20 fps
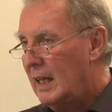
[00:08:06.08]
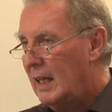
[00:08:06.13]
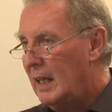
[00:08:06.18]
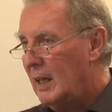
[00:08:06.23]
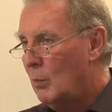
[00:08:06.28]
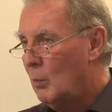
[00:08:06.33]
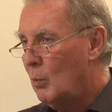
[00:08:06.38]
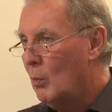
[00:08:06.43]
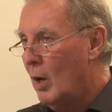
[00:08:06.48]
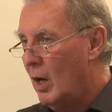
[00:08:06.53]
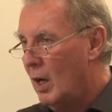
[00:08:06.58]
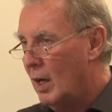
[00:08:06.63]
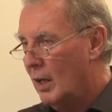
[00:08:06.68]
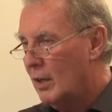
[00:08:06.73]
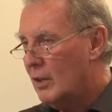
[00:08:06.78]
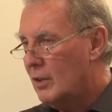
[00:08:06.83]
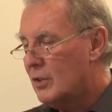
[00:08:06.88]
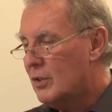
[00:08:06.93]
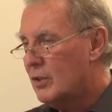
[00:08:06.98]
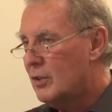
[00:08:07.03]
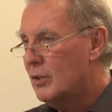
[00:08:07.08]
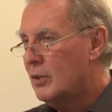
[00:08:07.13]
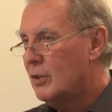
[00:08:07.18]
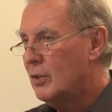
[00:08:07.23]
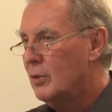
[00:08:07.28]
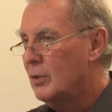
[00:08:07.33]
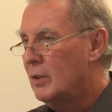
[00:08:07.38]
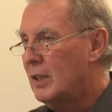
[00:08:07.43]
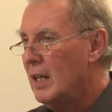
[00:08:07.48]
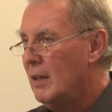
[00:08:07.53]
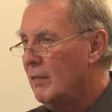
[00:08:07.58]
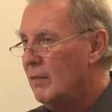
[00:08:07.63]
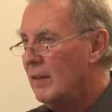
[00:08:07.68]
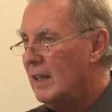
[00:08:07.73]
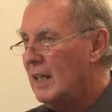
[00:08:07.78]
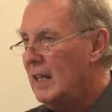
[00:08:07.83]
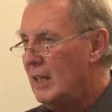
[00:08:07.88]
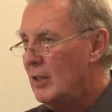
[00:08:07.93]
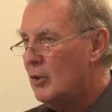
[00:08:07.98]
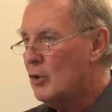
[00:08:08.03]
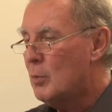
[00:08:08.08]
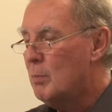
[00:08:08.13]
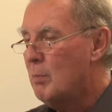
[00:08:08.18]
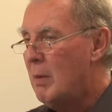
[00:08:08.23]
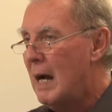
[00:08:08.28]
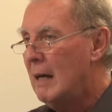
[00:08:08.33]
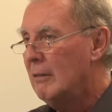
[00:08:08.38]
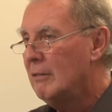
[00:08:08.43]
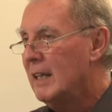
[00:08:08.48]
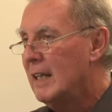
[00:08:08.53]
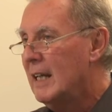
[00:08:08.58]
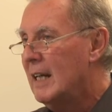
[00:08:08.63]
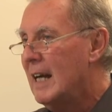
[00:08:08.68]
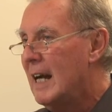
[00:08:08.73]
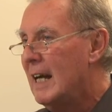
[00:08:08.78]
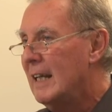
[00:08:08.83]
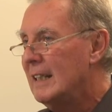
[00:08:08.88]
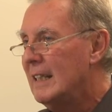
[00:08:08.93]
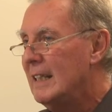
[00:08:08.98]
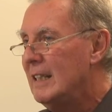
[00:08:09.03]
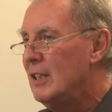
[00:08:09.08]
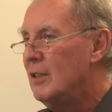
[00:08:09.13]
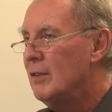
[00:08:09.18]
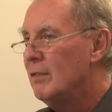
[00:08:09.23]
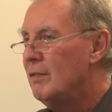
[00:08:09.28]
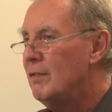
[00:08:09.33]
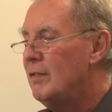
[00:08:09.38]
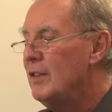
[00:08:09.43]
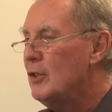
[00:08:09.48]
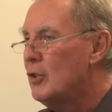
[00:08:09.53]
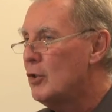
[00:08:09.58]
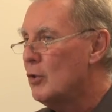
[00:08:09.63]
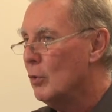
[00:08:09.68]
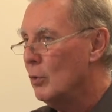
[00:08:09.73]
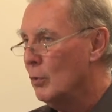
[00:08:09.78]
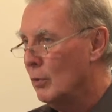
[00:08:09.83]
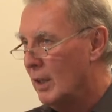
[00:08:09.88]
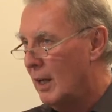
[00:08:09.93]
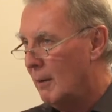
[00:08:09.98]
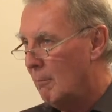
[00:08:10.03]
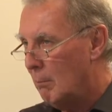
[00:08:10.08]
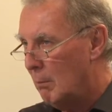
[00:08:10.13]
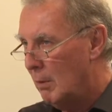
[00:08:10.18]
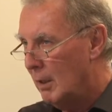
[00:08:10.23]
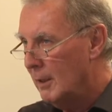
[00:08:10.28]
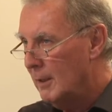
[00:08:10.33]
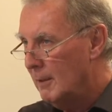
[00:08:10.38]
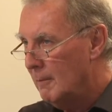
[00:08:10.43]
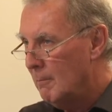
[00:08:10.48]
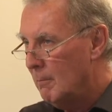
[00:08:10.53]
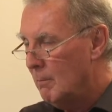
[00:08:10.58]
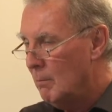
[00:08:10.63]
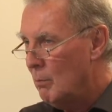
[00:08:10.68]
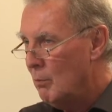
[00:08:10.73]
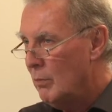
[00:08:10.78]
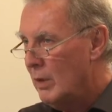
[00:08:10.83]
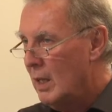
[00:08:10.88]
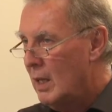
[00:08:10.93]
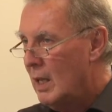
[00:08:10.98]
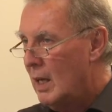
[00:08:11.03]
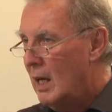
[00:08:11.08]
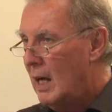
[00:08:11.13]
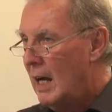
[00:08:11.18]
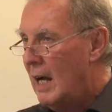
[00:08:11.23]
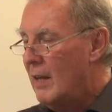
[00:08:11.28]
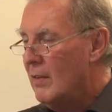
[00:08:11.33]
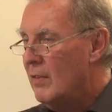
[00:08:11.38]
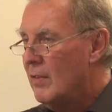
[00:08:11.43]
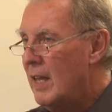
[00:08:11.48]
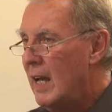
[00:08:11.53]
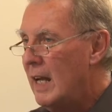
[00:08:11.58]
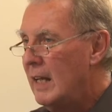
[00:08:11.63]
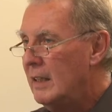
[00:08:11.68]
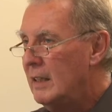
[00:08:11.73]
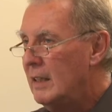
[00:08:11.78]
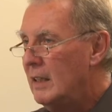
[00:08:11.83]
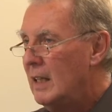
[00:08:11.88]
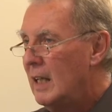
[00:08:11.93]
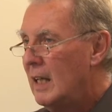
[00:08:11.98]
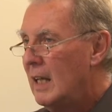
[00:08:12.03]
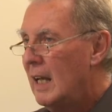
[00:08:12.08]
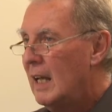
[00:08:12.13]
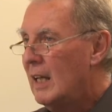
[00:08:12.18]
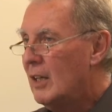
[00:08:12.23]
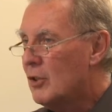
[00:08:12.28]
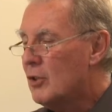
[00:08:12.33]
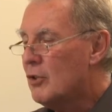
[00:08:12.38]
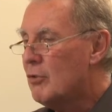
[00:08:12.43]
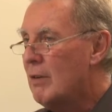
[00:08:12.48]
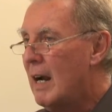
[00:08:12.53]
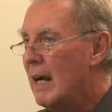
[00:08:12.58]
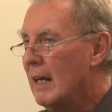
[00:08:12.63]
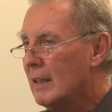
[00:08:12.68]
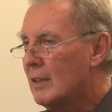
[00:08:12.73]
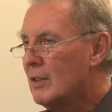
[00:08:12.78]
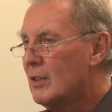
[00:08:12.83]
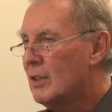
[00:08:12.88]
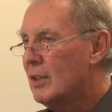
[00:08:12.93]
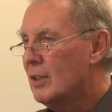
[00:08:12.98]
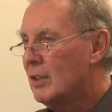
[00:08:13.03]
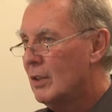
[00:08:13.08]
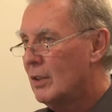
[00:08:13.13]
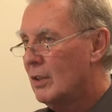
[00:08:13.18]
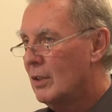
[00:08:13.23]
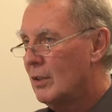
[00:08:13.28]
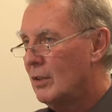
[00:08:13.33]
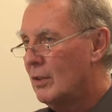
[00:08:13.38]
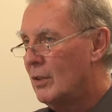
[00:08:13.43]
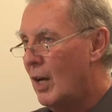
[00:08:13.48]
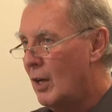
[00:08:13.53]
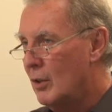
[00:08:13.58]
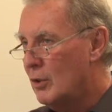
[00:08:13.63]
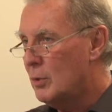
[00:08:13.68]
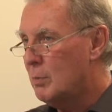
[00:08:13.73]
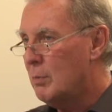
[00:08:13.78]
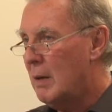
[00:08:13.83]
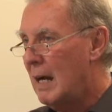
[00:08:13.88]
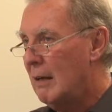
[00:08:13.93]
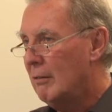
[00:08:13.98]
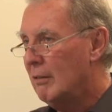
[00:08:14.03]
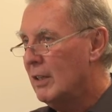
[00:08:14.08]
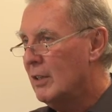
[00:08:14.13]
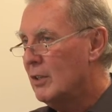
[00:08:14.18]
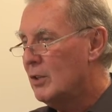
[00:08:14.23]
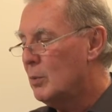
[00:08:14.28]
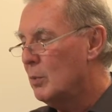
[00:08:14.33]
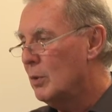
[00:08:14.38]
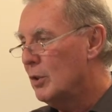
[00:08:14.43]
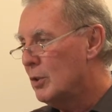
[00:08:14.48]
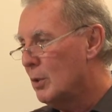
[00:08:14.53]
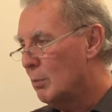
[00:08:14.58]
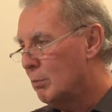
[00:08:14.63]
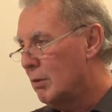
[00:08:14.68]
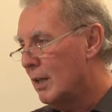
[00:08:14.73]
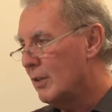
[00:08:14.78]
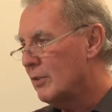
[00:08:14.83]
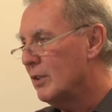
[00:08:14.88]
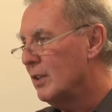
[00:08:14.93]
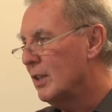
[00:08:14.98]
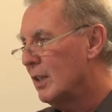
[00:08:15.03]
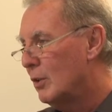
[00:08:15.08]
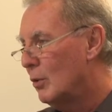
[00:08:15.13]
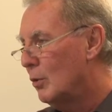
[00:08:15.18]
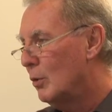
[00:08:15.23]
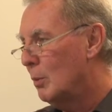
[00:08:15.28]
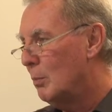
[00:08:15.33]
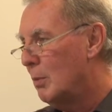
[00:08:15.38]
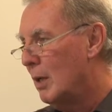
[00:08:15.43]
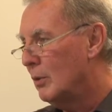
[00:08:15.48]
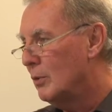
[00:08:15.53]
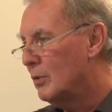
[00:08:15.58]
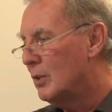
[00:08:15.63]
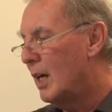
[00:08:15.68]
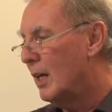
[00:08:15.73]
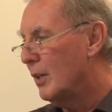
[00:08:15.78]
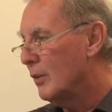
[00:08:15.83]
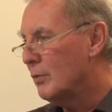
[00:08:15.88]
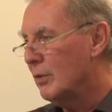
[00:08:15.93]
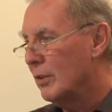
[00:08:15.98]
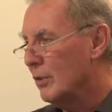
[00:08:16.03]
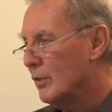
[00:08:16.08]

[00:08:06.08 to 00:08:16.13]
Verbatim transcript: it works to give each barrier an individual number and then extract those barriers which are present in all the bow ties. For